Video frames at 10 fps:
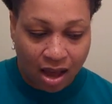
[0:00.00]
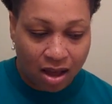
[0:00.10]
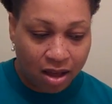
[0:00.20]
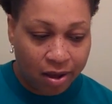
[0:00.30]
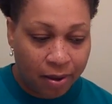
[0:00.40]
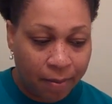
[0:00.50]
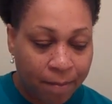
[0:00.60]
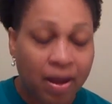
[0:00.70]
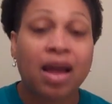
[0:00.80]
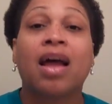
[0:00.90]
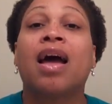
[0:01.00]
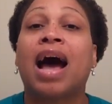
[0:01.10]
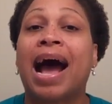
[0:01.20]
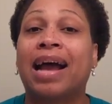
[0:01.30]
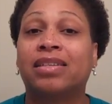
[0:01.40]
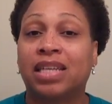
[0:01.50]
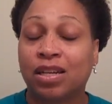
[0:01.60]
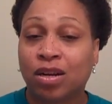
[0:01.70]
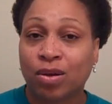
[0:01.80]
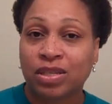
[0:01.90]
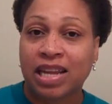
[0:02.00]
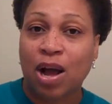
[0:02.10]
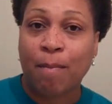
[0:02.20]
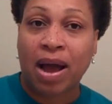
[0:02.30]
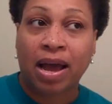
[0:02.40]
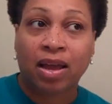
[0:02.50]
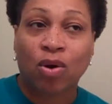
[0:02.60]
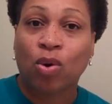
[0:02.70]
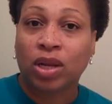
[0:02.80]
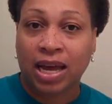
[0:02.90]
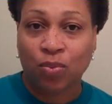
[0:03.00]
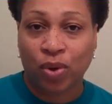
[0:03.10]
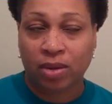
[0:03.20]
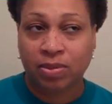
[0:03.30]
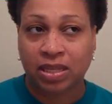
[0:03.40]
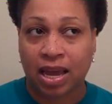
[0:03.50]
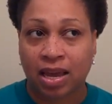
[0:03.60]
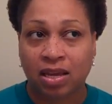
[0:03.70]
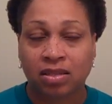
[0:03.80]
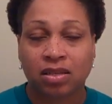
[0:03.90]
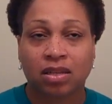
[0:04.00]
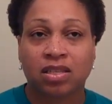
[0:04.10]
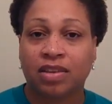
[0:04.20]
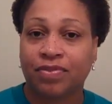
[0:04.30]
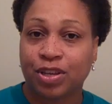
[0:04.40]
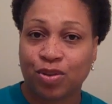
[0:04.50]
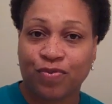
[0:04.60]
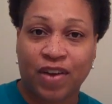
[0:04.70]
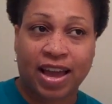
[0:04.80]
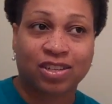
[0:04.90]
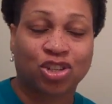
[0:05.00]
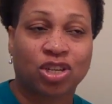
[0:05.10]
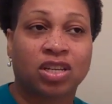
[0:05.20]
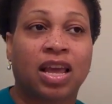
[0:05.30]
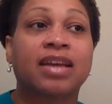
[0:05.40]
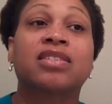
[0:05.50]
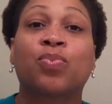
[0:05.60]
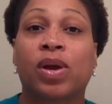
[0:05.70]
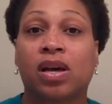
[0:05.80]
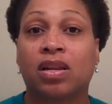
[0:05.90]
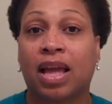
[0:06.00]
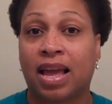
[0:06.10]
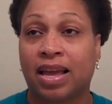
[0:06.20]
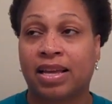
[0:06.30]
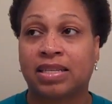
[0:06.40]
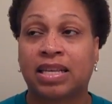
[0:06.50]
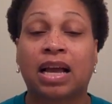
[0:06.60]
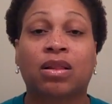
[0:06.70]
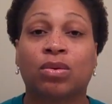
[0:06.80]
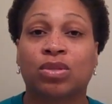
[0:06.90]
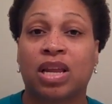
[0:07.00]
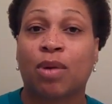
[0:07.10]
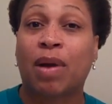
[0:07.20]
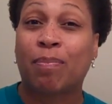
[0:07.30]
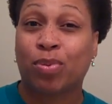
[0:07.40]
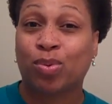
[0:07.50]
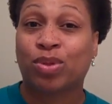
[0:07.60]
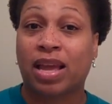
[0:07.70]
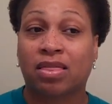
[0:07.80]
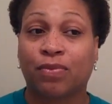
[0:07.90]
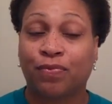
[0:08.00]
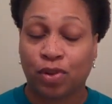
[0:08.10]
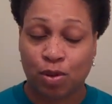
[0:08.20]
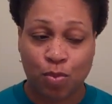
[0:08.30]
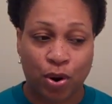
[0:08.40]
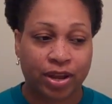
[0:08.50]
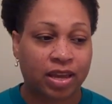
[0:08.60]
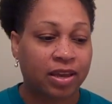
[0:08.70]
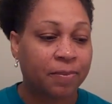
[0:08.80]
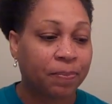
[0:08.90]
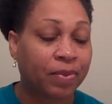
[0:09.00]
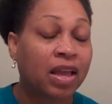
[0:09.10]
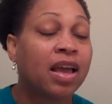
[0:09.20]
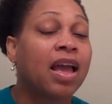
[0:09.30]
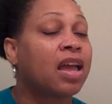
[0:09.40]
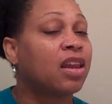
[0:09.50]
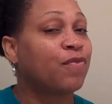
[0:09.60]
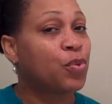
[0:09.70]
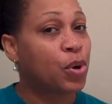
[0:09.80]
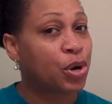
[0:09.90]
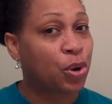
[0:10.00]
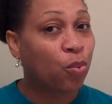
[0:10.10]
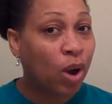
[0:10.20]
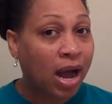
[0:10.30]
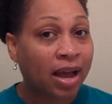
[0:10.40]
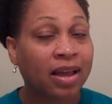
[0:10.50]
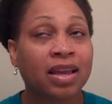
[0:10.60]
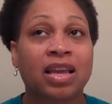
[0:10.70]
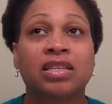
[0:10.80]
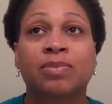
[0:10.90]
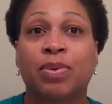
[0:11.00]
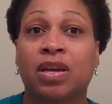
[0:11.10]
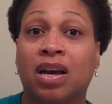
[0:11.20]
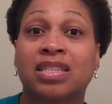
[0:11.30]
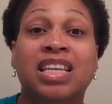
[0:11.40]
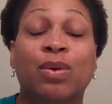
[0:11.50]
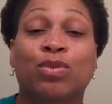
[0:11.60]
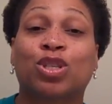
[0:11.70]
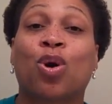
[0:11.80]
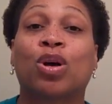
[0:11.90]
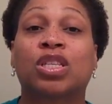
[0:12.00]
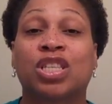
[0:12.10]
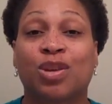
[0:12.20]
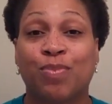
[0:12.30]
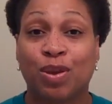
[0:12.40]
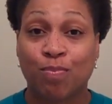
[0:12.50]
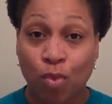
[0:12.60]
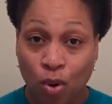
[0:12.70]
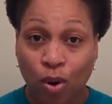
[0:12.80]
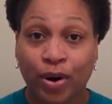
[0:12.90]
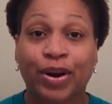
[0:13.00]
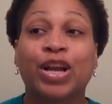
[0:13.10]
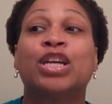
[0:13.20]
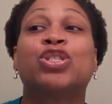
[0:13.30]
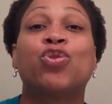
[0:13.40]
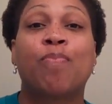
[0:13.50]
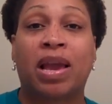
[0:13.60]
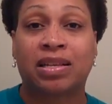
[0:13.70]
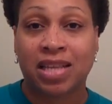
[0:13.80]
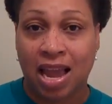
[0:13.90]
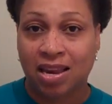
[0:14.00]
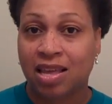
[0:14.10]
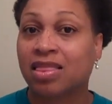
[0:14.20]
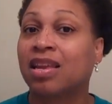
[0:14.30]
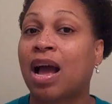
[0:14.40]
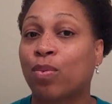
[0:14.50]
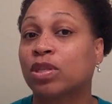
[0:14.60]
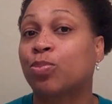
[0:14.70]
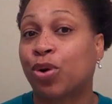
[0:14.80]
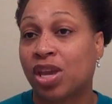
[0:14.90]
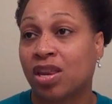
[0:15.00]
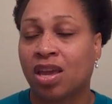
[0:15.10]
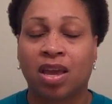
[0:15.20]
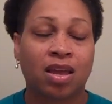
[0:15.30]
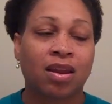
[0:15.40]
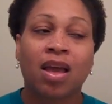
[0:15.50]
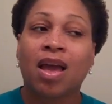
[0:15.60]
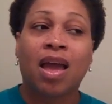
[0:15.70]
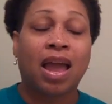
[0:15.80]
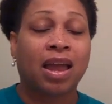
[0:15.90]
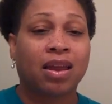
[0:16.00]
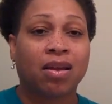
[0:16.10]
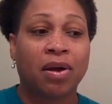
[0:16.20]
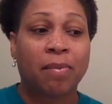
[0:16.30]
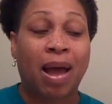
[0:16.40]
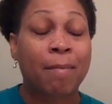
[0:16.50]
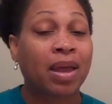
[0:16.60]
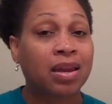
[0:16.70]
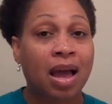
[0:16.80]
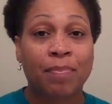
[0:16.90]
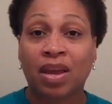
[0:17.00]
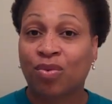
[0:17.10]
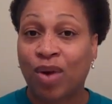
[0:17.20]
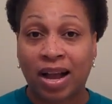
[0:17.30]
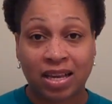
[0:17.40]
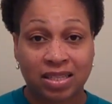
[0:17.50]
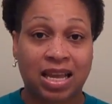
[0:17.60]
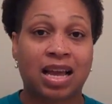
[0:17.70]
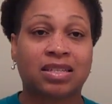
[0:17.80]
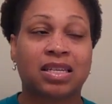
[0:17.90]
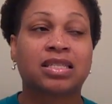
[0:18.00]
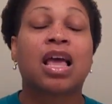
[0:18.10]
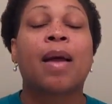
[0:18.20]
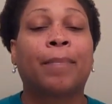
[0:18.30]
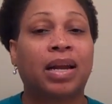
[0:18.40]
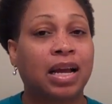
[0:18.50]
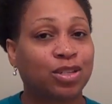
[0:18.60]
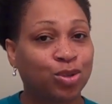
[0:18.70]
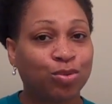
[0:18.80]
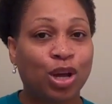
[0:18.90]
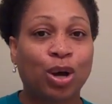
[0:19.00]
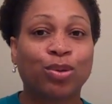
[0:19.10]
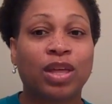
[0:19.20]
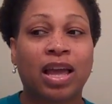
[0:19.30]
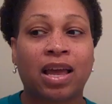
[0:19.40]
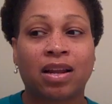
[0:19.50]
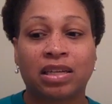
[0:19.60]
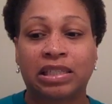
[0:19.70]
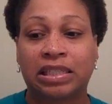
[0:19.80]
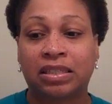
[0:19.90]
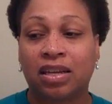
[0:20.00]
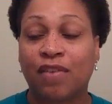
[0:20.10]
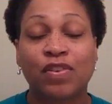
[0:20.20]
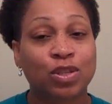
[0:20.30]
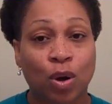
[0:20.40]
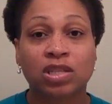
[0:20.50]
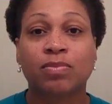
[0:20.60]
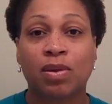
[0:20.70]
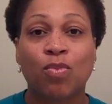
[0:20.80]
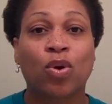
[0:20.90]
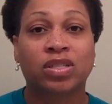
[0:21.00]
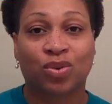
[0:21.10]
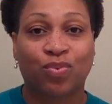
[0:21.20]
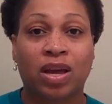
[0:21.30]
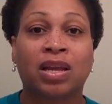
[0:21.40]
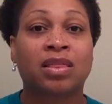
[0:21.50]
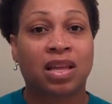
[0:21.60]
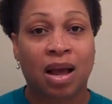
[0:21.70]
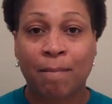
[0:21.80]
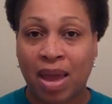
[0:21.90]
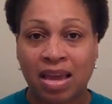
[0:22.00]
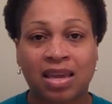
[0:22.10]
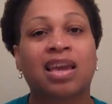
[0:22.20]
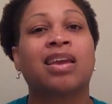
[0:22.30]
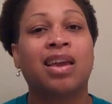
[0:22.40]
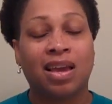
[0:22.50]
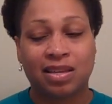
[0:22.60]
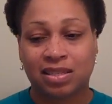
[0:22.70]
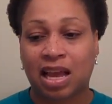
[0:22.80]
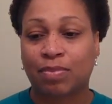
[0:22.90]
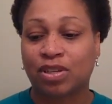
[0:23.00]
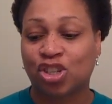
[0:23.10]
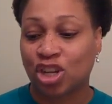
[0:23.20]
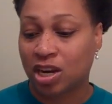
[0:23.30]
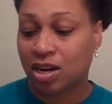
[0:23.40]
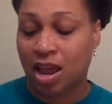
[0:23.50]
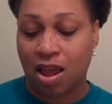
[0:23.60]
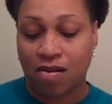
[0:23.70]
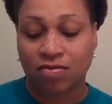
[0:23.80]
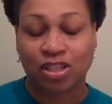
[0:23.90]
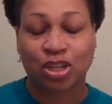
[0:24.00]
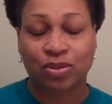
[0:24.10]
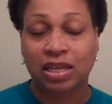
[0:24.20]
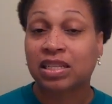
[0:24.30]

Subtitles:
I did close down my online website, Diva & You Fashion, as well as I closed down my booth at the flea market. And if you want to know why, it's because it was costing me more to maintain it than I was bringing in. And I may not be a rocket scientist, but I do know that if it's costing me more to run it than I'm making, it's time to shut it down. So